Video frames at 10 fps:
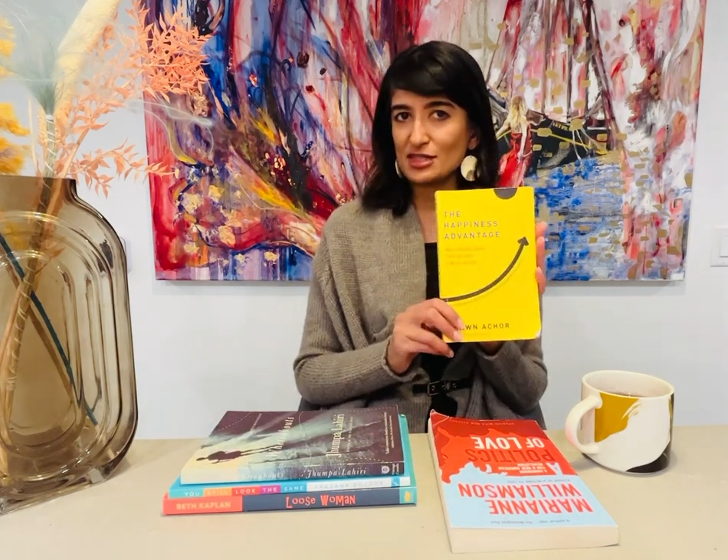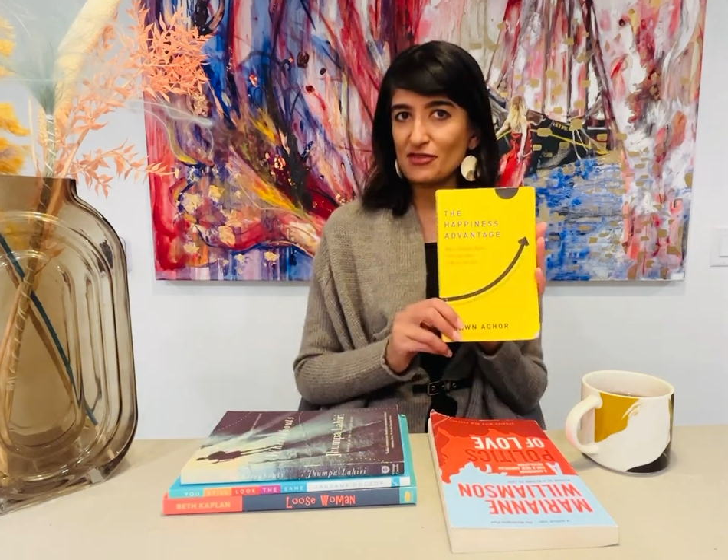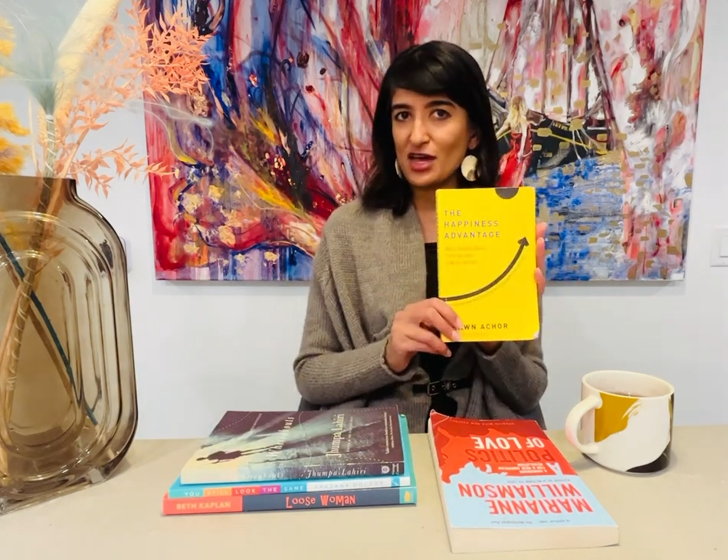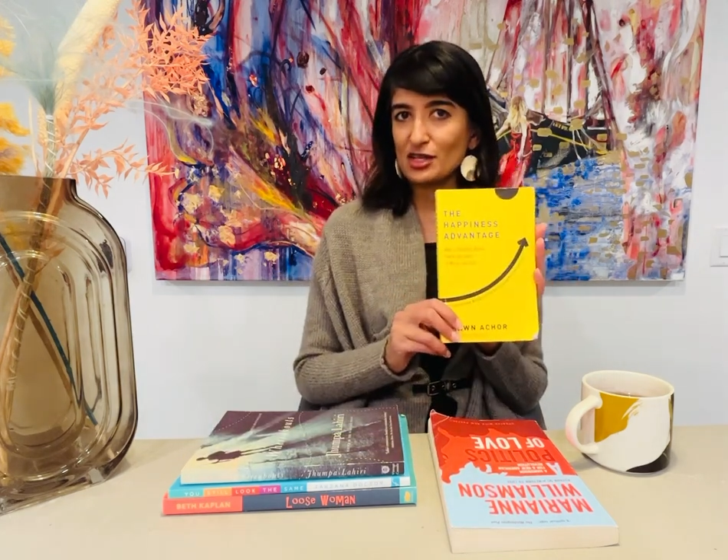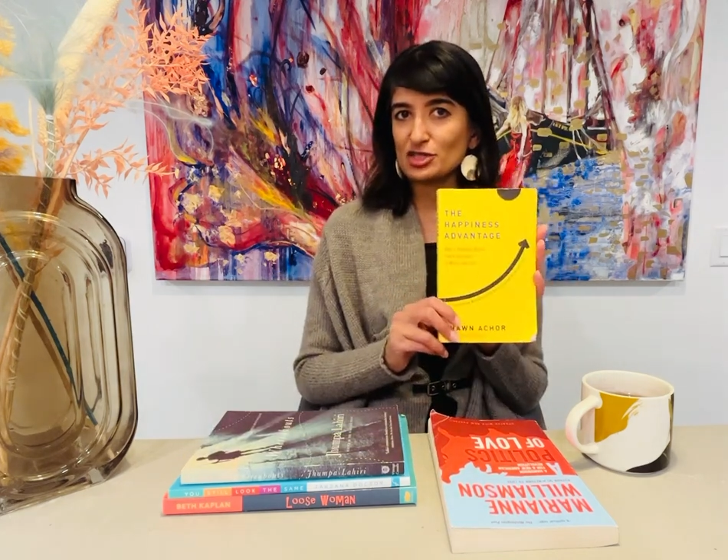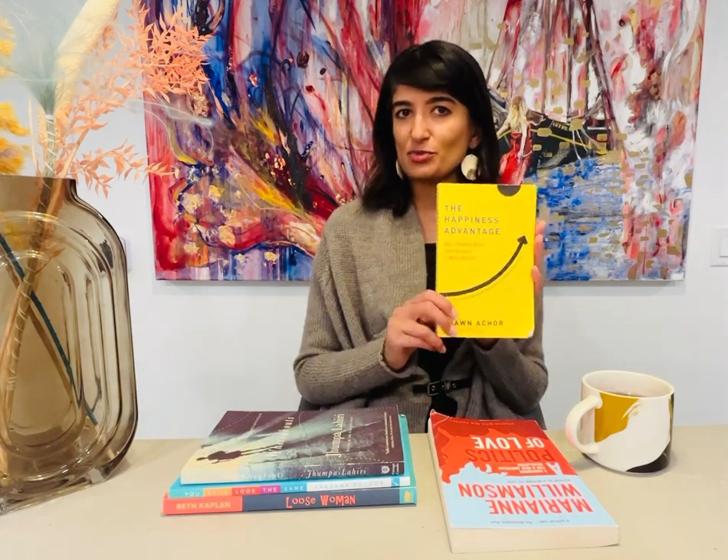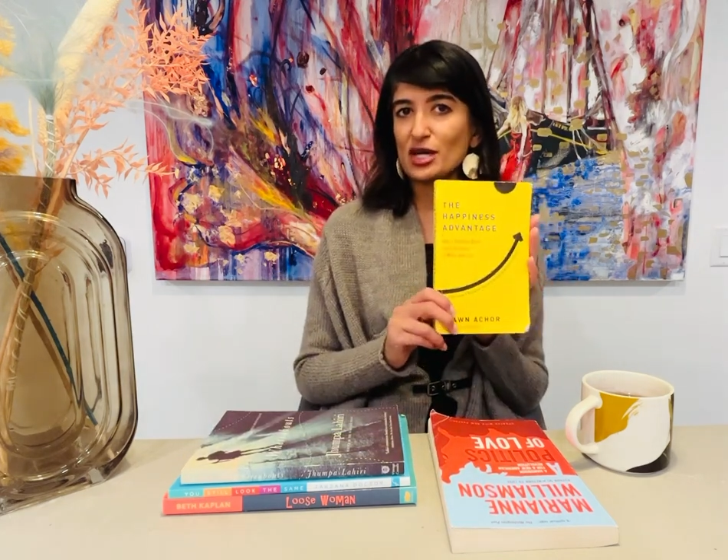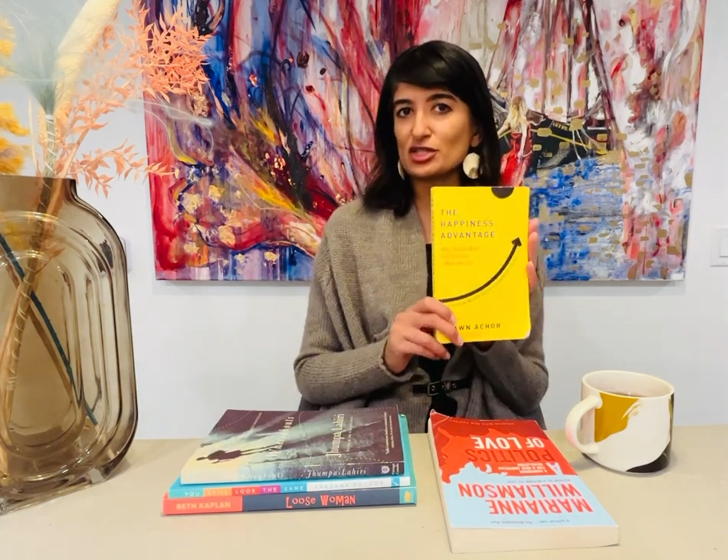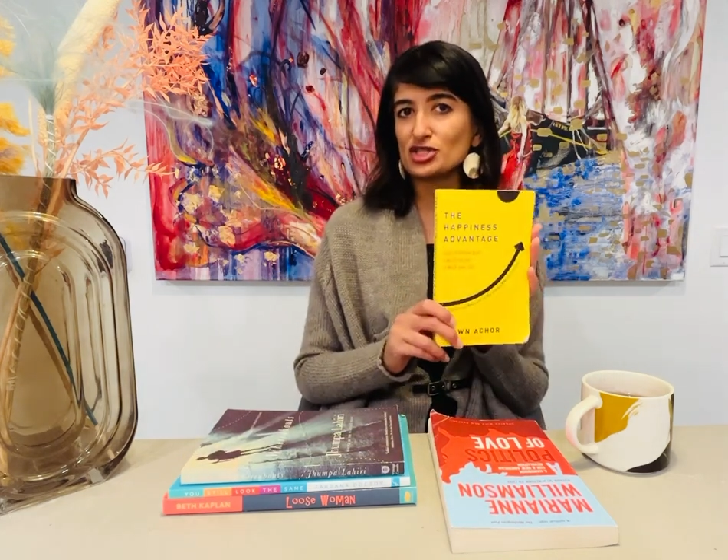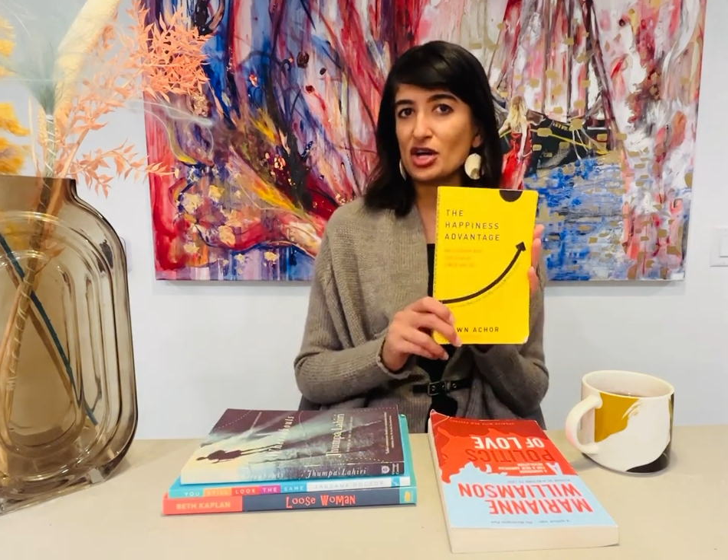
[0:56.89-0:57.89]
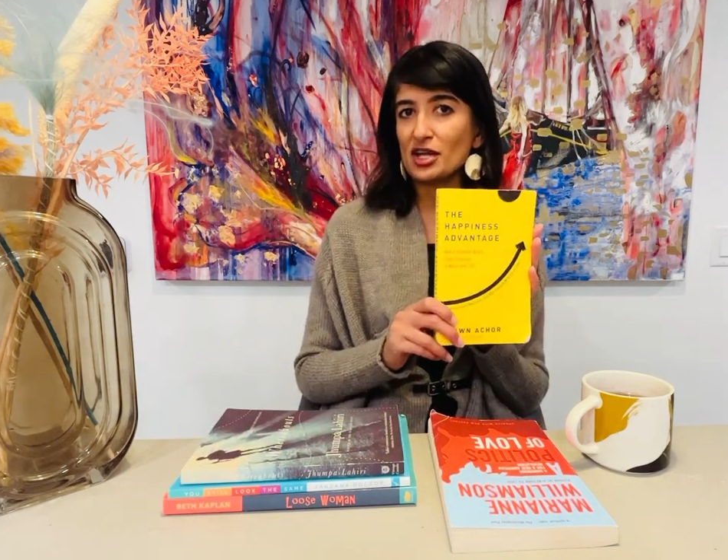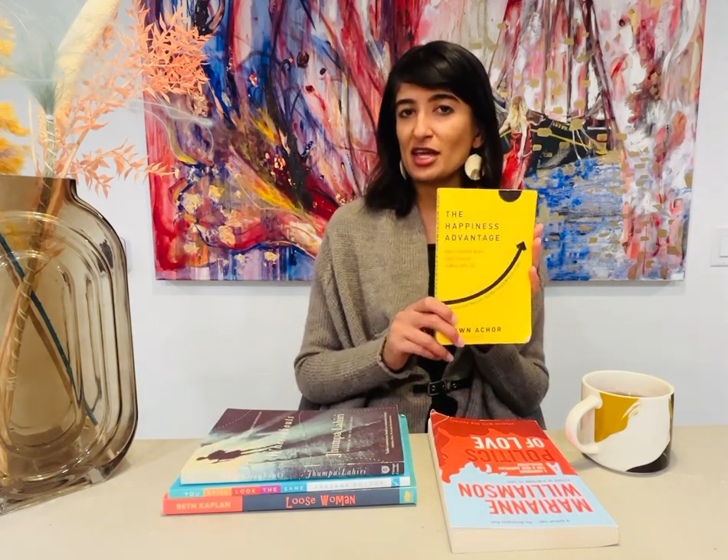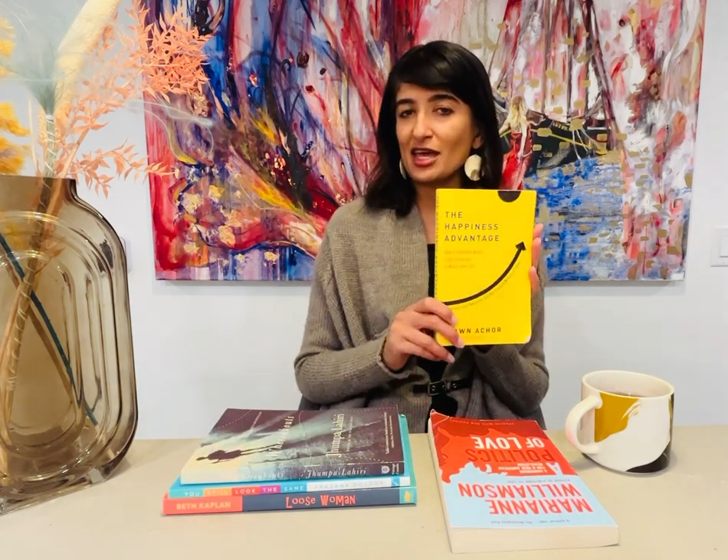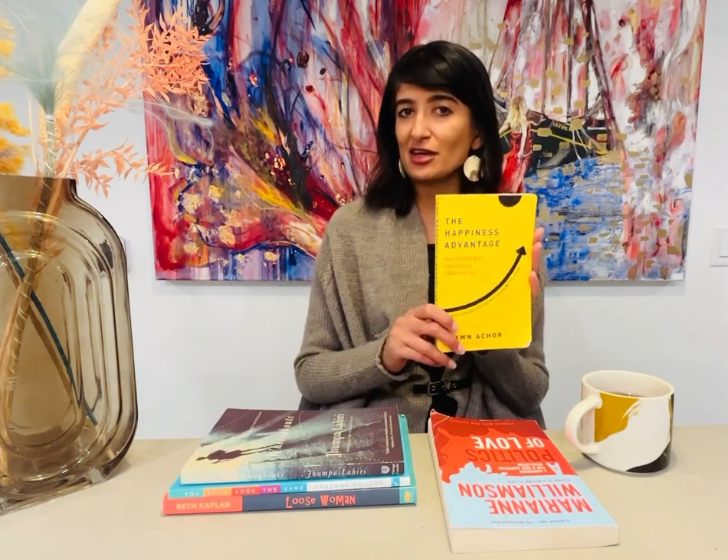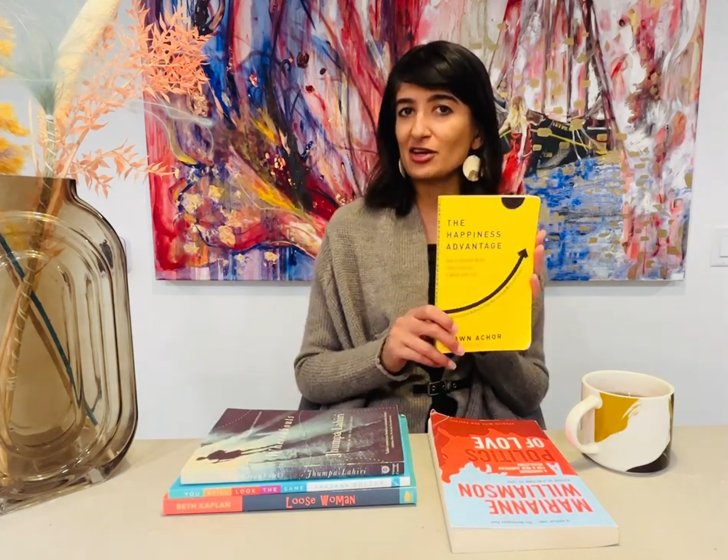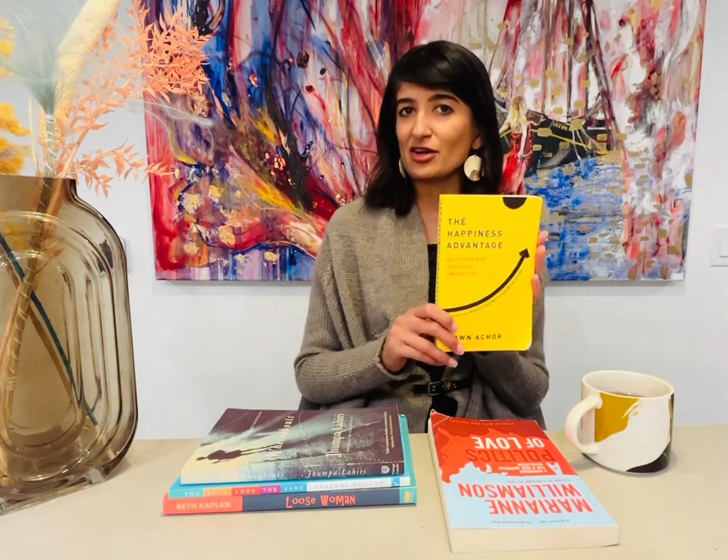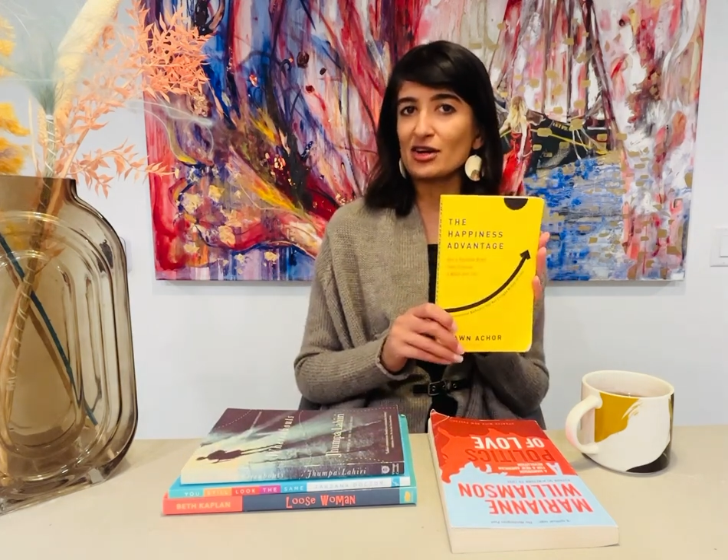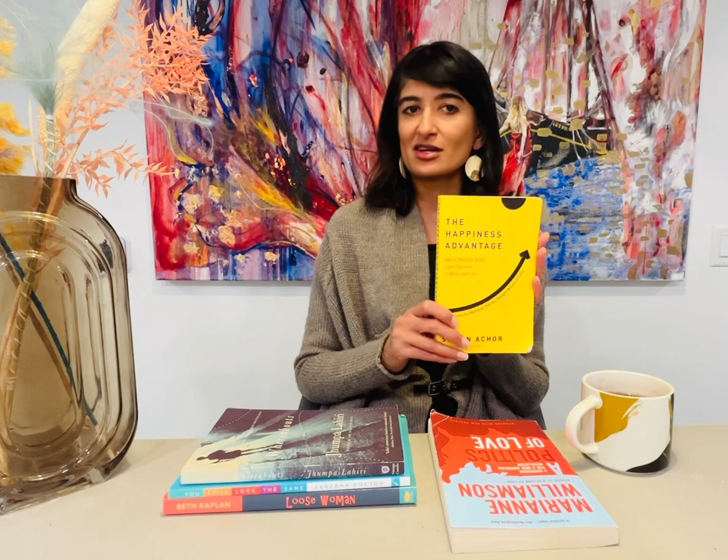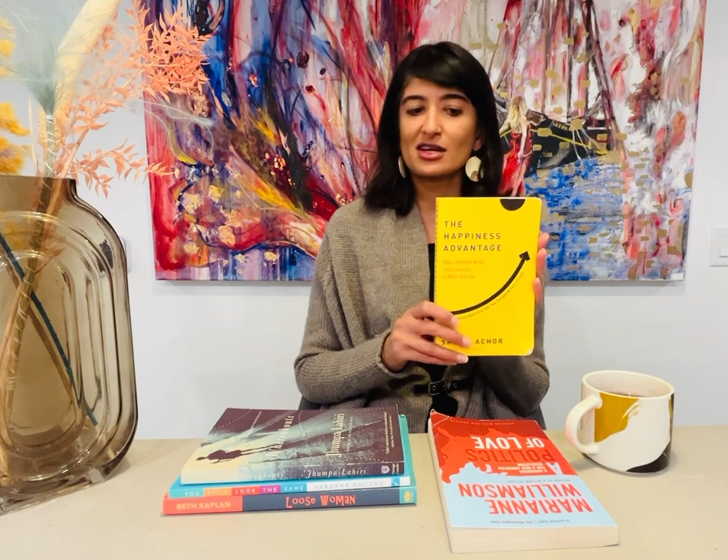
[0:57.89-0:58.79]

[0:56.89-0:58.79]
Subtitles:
Advantage by Sean Aker.